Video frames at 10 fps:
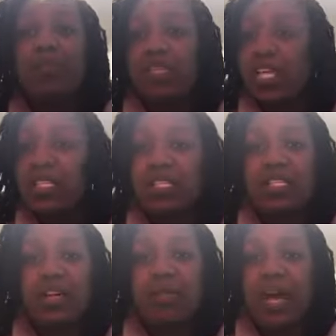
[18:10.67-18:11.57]

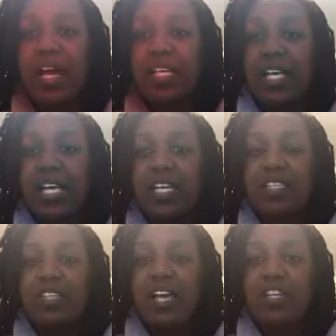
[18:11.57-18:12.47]
protecting somebody
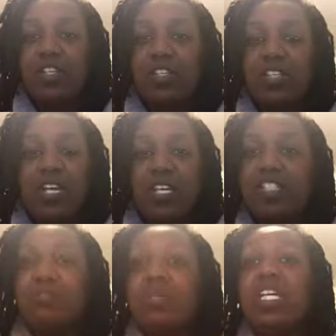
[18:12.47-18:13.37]
that
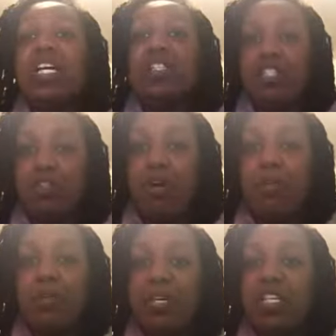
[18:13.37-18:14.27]
gets me into
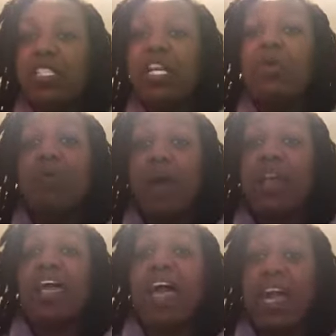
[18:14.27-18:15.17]
trouble because they don't know
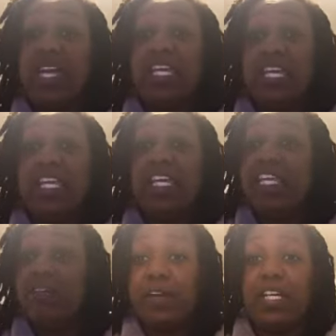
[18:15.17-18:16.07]
how to act in
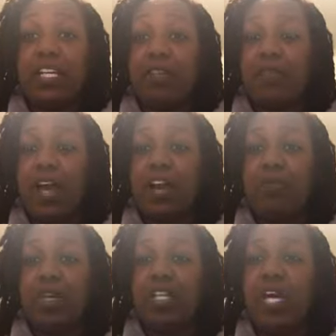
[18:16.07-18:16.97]
any fucking
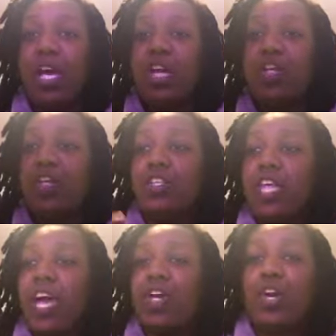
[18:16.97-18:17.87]
environment.
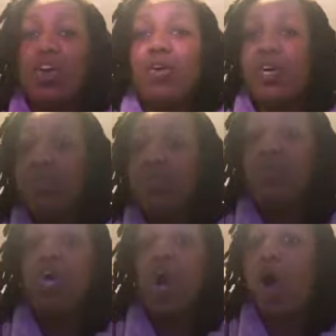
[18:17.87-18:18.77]
That girl could be
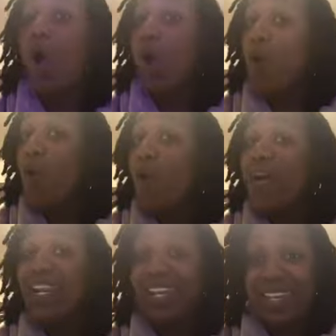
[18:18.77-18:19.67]
with a whole
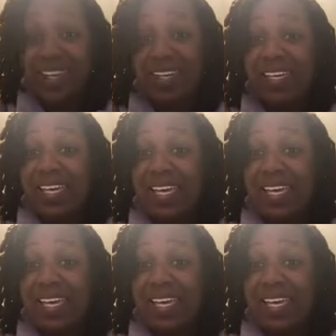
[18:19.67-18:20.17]
clique